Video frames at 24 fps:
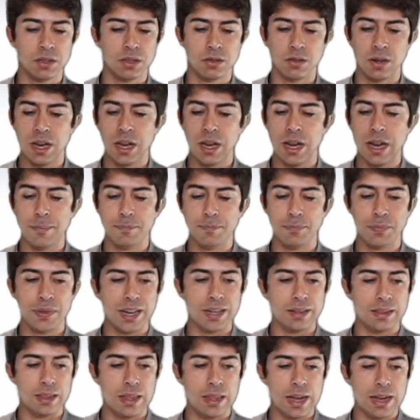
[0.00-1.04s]
so I
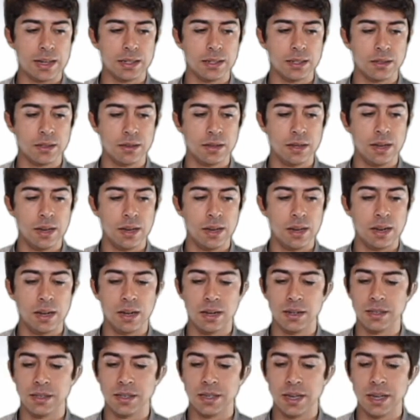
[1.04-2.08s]
update that and I
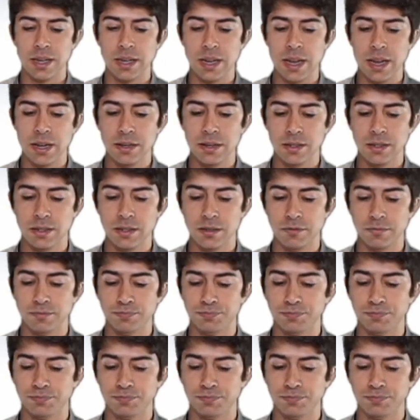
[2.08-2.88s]
say yes,